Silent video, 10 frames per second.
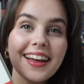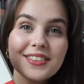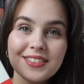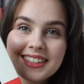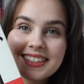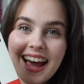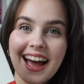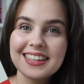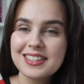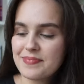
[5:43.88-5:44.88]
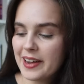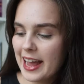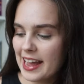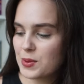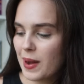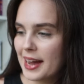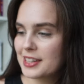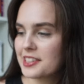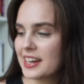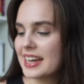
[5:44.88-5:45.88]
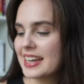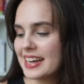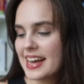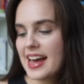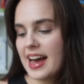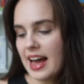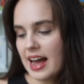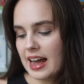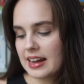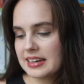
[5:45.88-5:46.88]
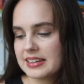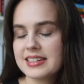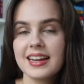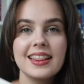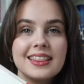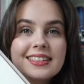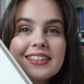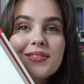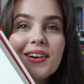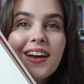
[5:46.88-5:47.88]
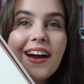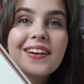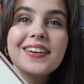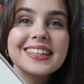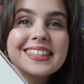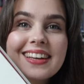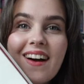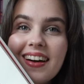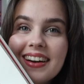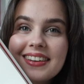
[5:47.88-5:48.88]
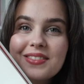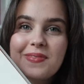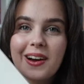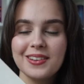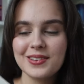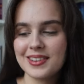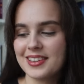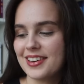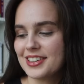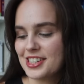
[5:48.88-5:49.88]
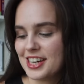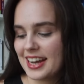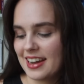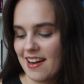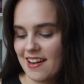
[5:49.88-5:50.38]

It's Mrs. S by Kay Patrick, and this is one that I got signed by the author last year.